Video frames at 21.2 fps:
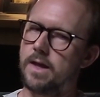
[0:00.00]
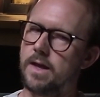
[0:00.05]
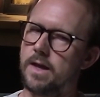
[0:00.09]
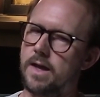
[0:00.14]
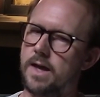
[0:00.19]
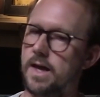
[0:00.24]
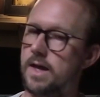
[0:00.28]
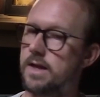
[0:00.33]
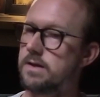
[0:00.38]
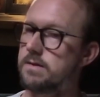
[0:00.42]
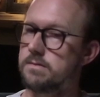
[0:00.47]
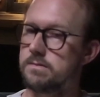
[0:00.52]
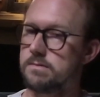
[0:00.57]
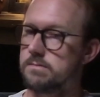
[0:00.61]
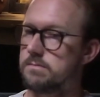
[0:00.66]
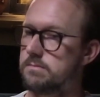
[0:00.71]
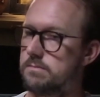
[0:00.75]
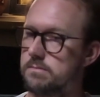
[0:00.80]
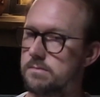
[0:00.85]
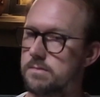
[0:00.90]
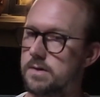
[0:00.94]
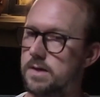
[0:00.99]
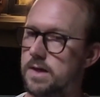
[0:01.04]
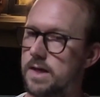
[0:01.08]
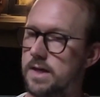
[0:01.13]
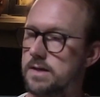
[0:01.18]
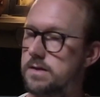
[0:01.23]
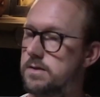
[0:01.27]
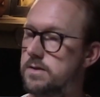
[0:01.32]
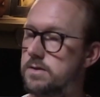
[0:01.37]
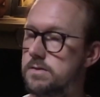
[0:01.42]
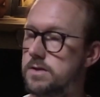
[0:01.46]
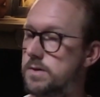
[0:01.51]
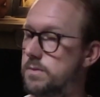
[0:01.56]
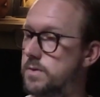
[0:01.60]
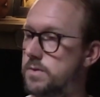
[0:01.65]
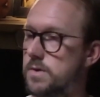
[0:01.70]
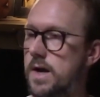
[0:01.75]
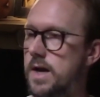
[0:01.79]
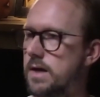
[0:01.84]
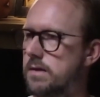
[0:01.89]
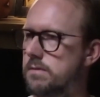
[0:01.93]
And she was
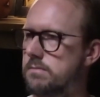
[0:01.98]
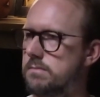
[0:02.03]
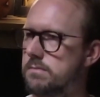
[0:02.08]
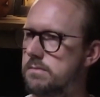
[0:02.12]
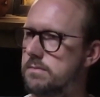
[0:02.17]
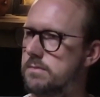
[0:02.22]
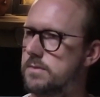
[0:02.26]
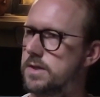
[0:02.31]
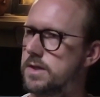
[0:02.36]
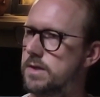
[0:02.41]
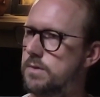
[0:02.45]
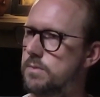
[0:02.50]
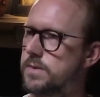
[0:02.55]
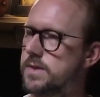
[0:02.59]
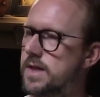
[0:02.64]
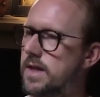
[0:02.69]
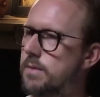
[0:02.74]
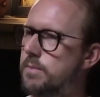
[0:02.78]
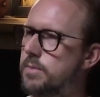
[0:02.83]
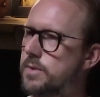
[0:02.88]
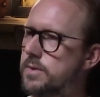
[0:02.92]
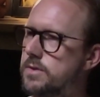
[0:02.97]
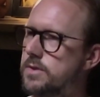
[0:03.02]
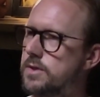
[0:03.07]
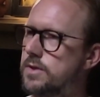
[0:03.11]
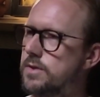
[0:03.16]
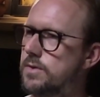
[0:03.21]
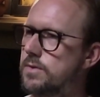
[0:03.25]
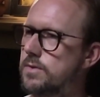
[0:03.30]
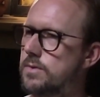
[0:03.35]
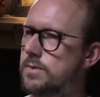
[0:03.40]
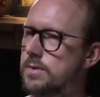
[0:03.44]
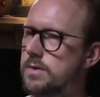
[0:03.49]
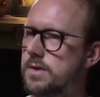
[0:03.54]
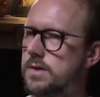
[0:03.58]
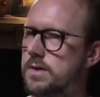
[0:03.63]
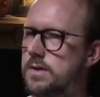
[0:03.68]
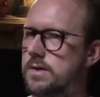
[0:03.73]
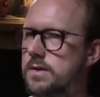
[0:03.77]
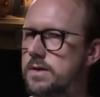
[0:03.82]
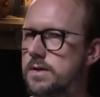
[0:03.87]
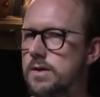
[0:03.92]
right. She was able to,
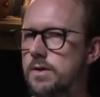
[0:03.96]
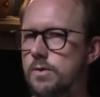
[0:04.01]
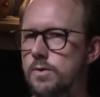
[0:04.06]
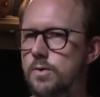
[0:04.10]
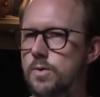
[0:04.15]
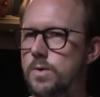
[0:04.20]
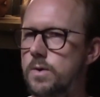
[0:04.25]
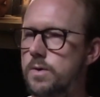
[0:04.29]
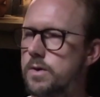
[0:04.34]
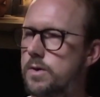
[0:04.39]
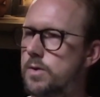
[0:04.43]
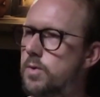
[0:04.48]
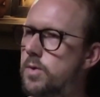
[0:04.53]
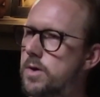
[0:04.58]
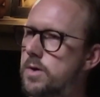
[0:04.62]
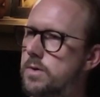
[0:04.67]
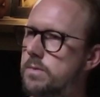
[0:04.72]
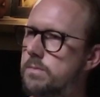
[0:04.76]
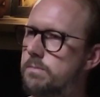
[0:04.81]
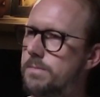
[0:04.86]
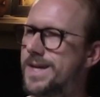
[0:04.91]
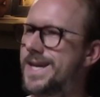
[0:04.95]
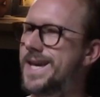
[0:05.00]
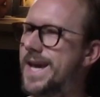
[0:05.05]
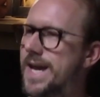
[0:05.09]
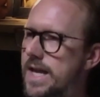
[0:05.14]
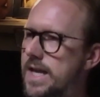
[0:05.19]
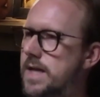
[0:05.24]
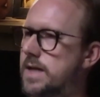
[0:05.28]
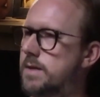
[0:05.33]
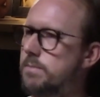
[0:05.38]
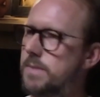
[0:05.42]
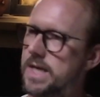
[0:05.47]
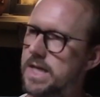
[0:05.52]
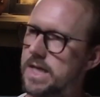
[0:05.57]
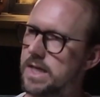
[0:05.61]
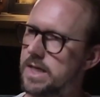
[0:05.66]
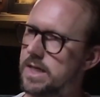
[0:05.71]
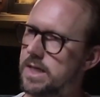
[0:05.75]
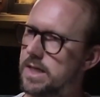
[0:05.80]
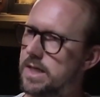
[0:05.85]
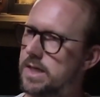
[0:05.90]
quote unquote, mechanic
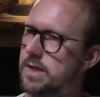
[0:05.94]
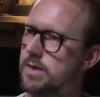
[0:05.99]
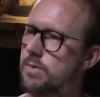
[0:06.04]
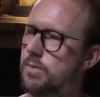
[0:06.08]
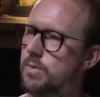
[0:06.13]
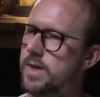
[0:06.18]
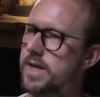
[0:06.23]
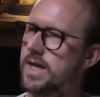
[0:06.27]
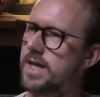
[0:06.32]
me when it